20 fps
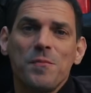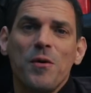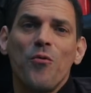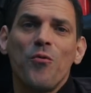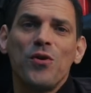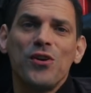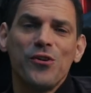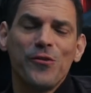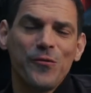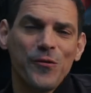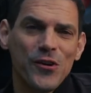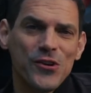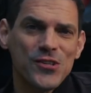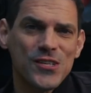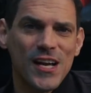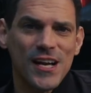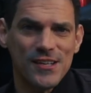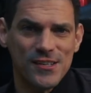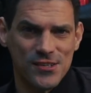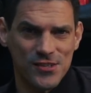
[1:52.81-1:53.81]
But when you're first
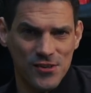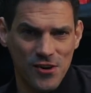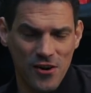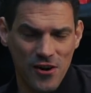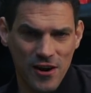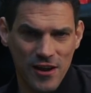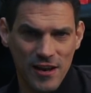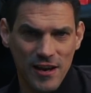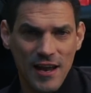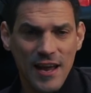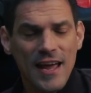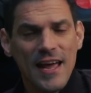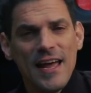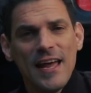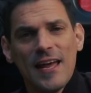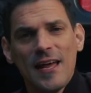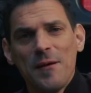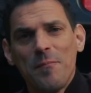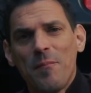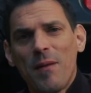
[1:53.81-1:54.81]
getting started,
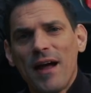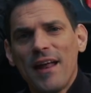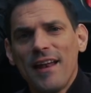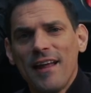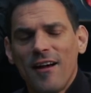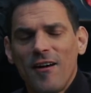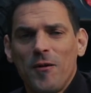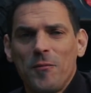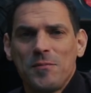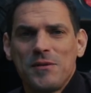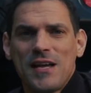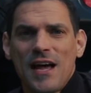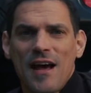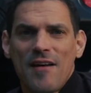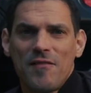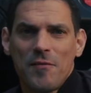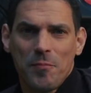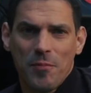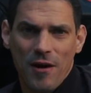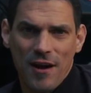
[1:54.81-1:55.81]
it might help to
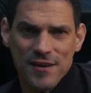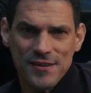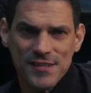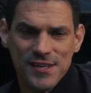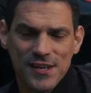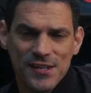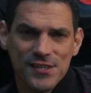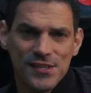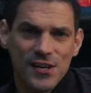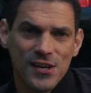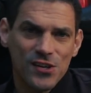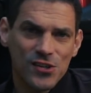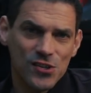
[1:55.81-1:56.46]
have a process.